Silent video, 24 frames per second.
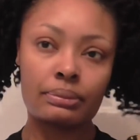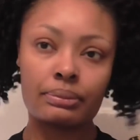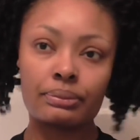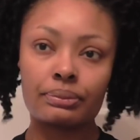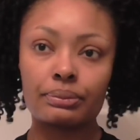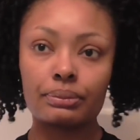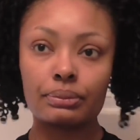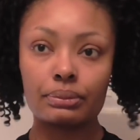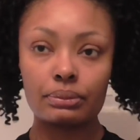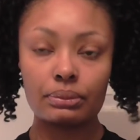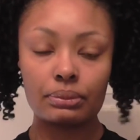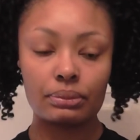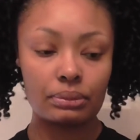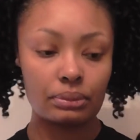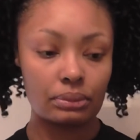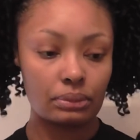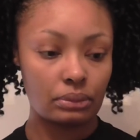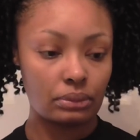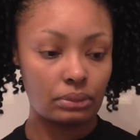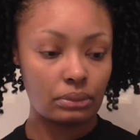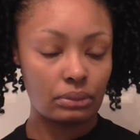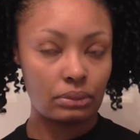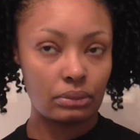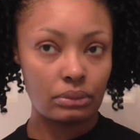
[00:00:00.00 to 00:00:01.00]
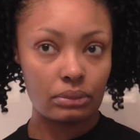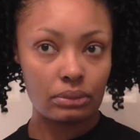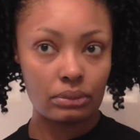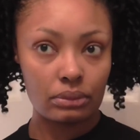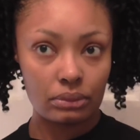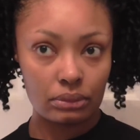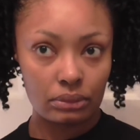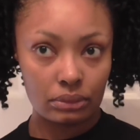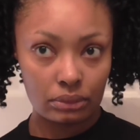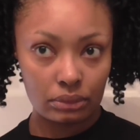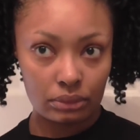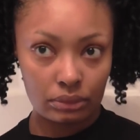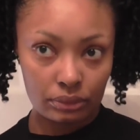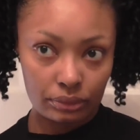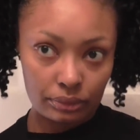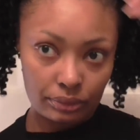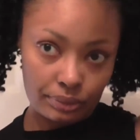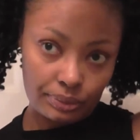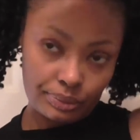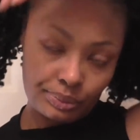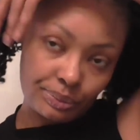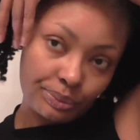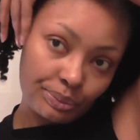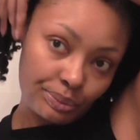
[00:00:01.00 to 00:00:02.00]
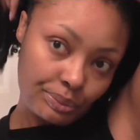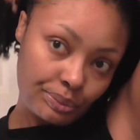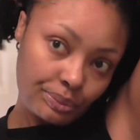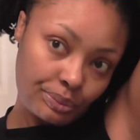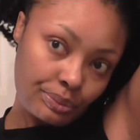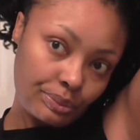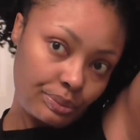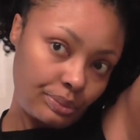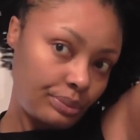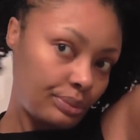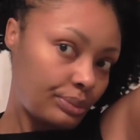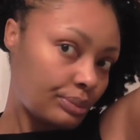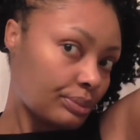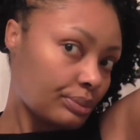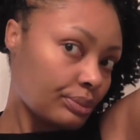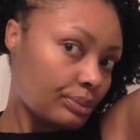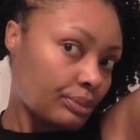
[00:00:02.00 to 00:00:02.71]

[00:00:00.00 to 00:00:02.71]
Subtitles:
(silence)